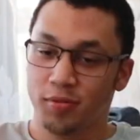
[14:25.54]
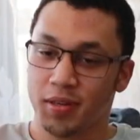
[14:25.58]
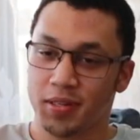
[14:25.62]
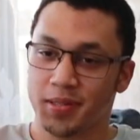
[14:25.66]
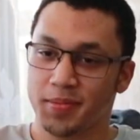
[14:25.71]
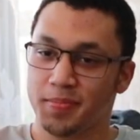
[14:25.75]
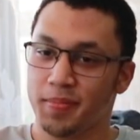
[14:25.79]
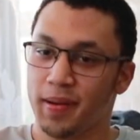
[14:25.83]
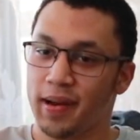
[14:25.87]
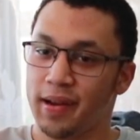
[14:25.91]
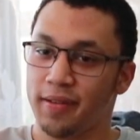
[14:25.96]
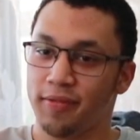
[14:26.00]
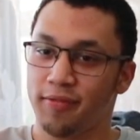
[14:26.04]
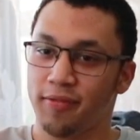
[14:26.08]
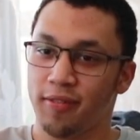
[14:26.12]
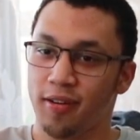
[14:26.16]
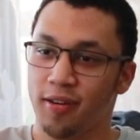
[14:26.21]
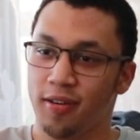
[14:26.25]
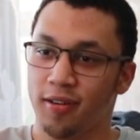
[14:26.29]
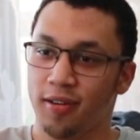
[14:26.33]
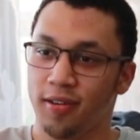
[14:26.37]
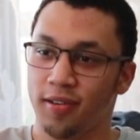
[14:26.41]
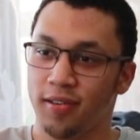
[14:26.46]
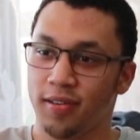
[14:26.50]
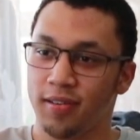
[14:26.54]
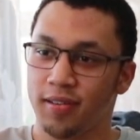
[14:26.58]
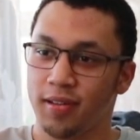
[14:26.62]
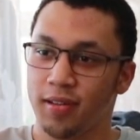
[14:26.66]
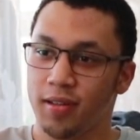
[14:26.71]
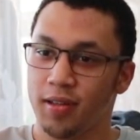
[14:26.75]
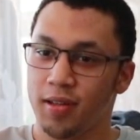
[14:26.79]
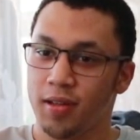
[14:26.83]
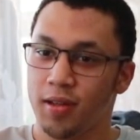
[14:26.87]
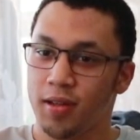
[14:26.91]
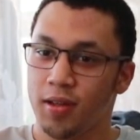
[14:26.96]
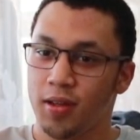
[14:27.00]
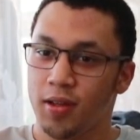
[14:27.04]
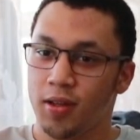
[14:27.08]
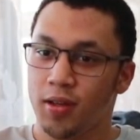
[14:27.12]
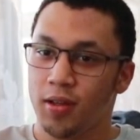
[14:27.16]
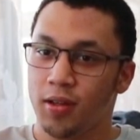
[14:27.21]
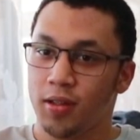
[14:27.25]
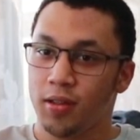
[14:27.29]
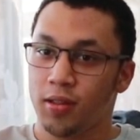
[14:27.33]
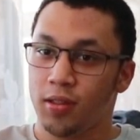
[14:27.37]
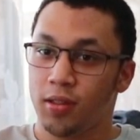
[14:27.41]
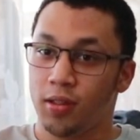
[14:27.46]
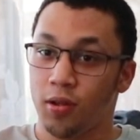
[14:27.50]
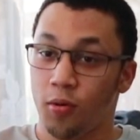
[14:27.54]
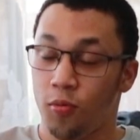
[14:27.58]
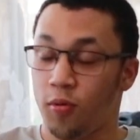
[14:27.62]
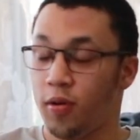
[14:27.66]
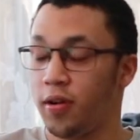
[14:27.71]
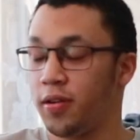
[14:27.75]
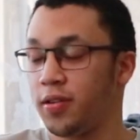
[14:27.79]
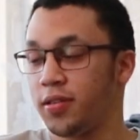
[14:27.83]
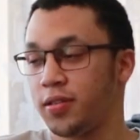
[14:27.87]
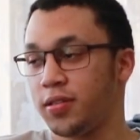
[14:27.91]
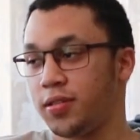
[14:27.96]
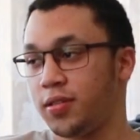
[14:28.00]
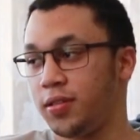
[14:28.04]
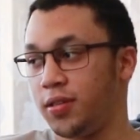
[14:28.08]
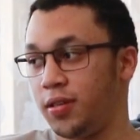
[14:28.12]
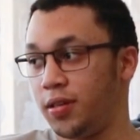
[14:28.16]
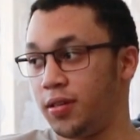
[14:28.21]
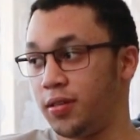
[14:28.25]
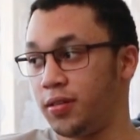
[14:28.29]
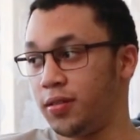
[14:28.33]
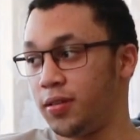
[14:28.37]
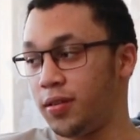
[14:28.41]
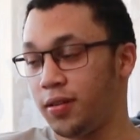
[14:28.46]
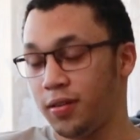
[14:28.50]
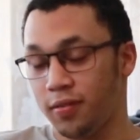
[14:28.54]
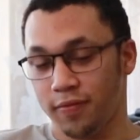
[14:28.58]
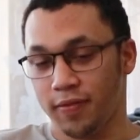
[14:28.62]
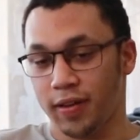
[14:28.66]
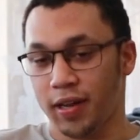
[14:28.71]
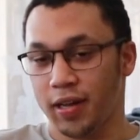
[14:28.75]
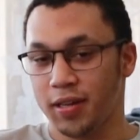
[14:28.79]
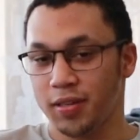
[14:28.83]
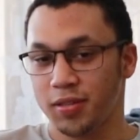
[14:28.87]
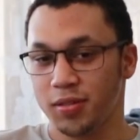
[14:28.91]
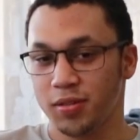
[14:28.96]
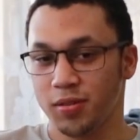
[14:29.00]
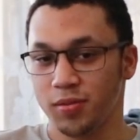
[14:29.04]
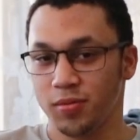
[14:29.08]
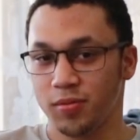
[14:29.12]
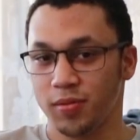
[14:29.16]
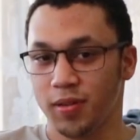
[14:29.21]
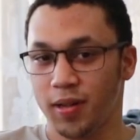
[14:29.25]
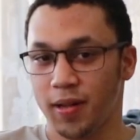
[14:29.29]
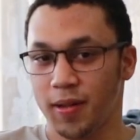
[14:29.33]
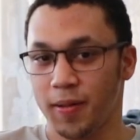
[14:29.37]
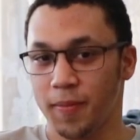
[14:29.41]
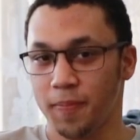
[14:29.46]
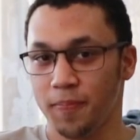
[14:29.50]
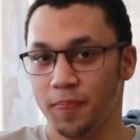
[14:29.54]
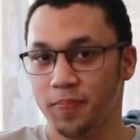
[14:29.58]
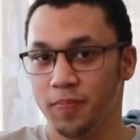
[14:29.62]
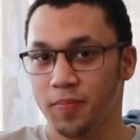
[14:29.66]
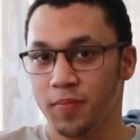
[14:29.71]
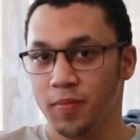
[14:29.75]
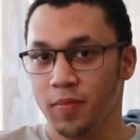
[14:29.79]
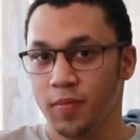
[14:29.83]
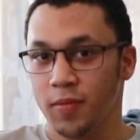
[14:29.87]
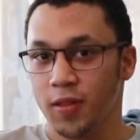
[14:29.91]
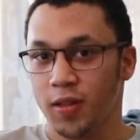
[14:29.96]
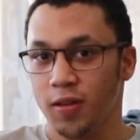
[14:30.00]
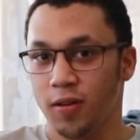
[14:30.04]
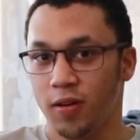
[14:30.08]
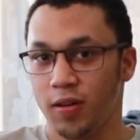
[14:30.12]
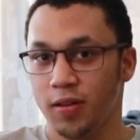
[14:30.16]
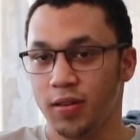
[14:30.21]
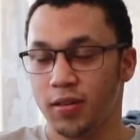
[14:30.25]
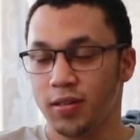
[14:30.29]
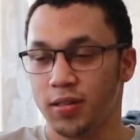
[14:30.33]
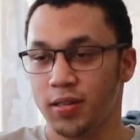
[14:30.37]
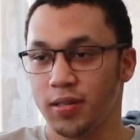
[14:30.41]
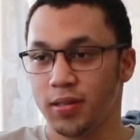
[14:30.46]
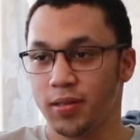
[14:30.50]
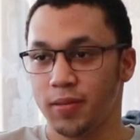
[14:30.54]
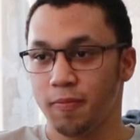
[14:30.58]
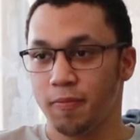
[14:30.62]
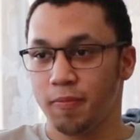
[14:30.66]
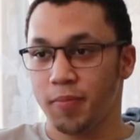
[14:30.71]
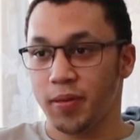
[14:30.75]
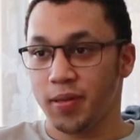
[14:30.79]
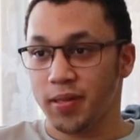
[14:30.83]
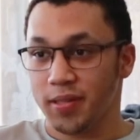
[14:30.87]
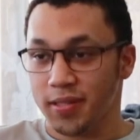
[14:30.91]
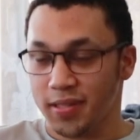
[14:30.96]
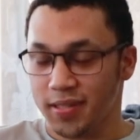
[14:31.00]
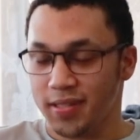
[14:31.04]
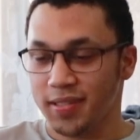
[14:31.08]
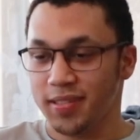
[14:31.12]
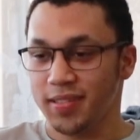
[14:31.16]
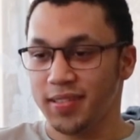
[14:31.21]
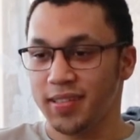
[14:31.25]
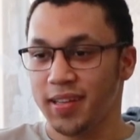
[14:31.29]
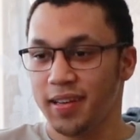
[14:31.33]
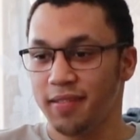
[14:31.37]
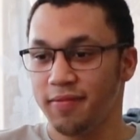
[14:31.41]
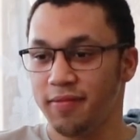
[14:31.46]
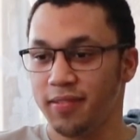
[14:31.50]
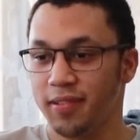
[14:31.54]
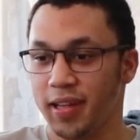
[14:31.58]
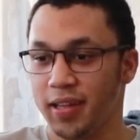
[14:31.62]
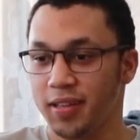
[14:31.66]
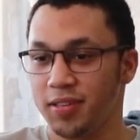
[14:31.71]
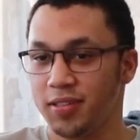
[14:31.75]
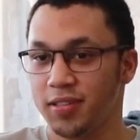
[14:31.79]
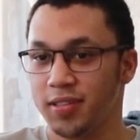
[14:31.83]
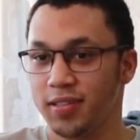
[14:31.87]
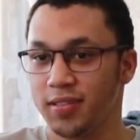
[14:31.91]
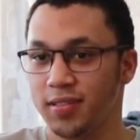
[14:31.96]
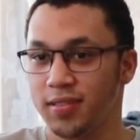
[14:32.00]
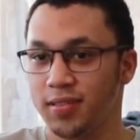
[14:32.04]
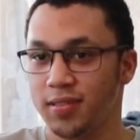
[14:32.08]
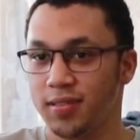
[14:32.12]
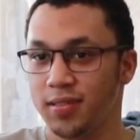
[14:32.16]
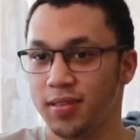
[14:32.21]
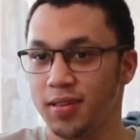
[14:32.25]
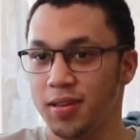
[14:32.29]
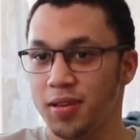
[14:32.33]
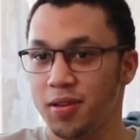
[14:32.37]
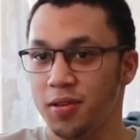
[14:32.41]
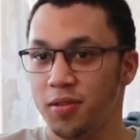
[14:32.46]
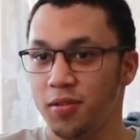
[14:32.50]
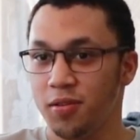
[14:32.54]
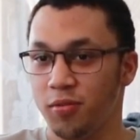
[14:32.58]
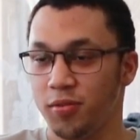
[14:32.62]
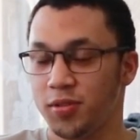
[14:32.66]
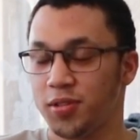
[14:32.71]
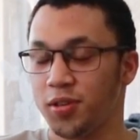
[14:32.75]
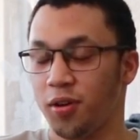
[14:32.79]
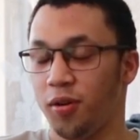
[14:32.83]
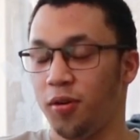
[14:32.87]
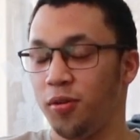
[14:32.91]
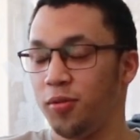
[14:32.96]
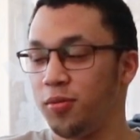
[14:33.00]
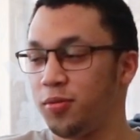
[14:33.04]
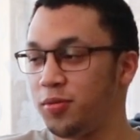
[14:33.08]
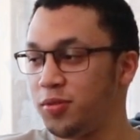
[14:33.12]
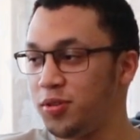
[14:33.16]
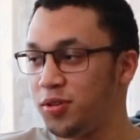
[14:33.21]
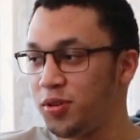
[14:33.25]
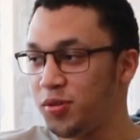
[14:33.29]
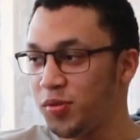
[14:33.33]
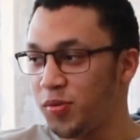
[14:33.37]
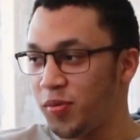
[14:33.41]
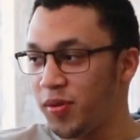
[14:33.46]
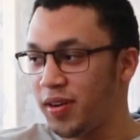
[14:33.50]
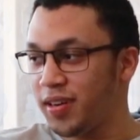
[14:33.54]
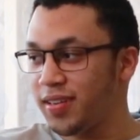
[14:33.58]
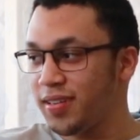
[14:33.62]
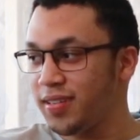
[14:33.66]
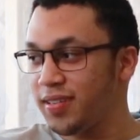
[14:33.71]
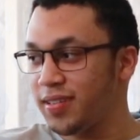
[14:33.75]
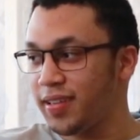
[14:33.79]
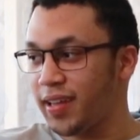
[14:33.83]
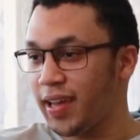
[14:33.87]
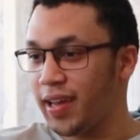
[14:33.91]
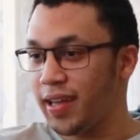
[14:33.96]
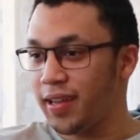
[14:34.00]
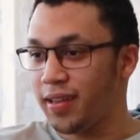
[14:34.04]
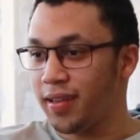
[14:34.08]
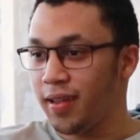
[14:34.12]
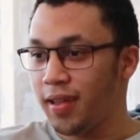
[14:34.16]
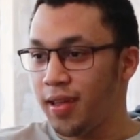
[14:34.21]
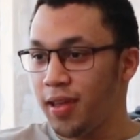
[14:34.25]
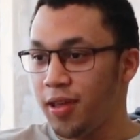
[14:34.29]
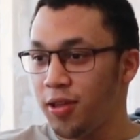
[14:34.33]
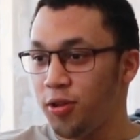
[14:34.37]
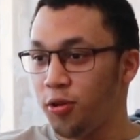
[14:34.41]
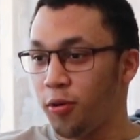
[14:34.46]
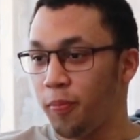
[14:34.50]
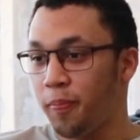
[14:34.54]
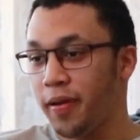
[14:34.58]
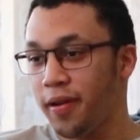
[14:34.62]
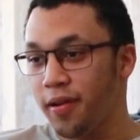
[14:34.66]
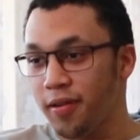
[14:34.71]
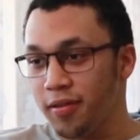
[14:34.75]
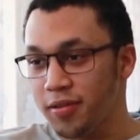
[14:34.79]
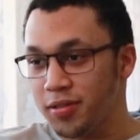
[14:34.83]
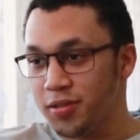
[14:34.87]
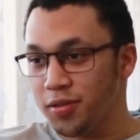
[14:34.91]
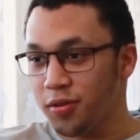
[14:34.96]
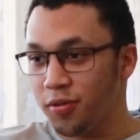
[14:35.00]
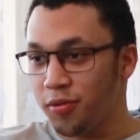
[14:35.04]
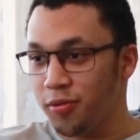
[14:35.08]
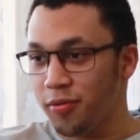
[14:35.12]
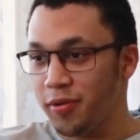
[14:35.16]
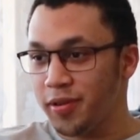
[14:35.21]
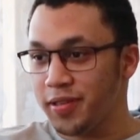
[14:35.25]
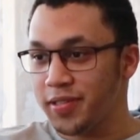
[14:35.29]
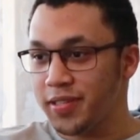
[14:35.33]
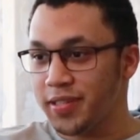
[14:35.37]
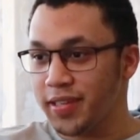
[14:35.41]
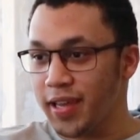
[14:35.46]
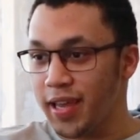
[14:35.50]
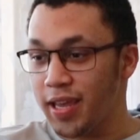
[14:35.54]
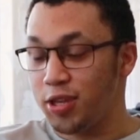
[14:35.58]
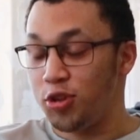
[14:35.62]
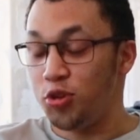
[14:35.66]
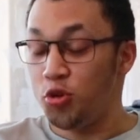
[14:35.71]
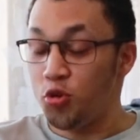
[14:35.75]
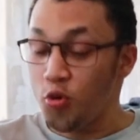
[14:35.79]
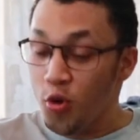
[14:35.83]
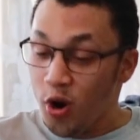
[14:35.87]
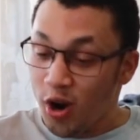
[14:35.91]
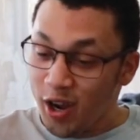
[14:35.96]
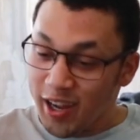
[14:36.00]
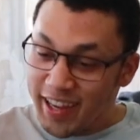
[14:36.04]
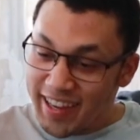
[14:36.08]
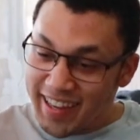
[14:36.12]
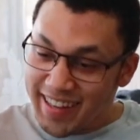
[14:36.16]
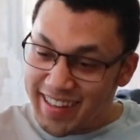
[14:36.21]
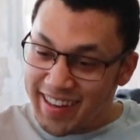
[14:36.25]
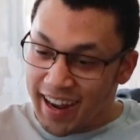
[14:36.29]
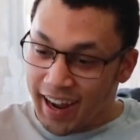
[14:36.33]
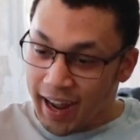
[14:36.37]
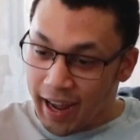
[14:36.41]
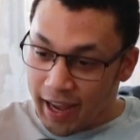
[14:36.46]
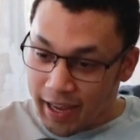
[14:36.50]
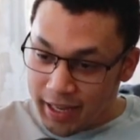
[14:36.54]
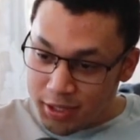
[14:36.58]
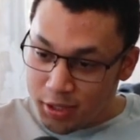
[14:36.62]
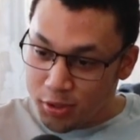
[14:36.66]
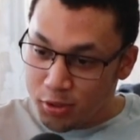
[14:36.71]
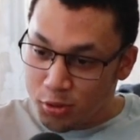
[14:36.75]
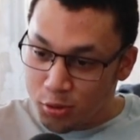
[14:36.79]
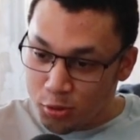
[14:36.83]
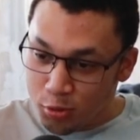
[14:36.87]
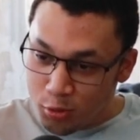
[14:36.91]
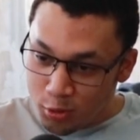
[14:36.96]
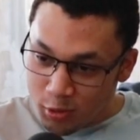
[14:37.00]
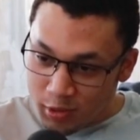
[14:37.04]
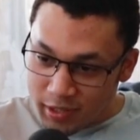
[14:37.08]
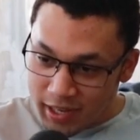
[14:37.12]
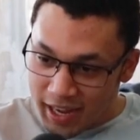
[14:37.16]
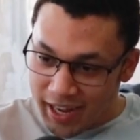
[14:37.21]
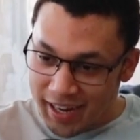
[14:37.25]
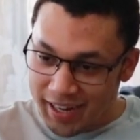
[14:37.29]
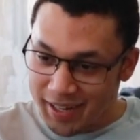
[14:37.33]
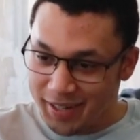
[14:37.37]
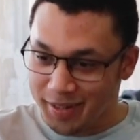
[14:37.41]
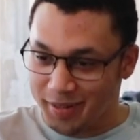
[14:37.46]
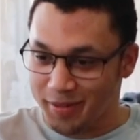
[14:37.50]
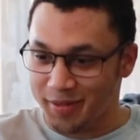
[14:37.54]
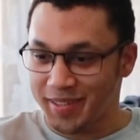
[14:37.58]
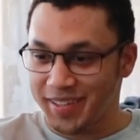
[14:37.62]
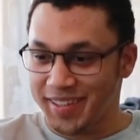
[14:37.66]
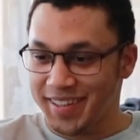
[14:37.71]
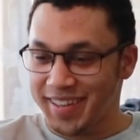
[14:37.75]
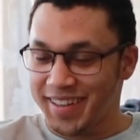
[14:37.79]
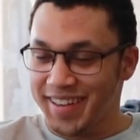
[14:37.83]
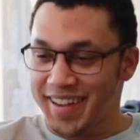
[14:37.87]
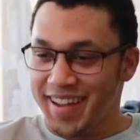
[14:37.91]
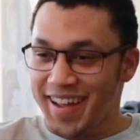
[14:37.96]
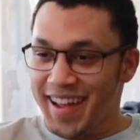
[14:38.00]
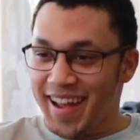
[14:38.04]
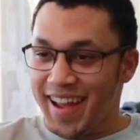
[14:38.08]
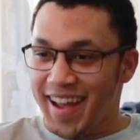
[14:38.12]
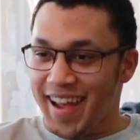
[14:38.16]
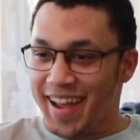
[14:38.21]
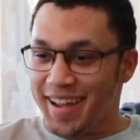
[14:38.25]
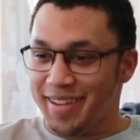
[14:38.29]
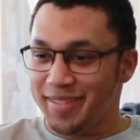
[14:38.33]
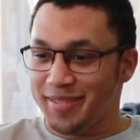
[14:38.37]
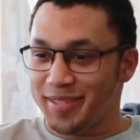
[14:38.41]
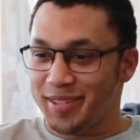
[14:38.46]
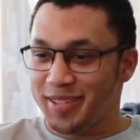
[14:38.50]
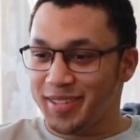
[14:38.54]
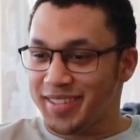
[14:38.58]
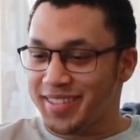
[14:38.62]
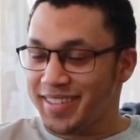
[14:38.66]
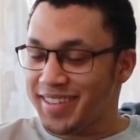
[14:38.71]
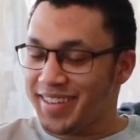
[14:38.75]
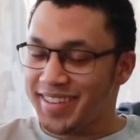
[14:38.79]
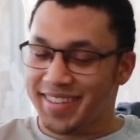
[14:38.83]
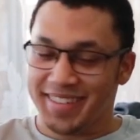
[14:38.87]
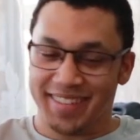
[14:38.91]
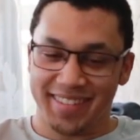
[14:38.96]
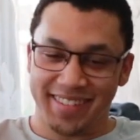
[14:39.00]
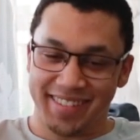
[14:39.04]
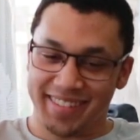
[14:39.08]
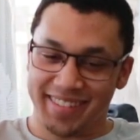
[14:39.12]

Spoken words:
was by far the worst year of high school, on a personal level. And just, you know, it's a whole new world, and your parents are always saying, you are in high school now. And you're just like,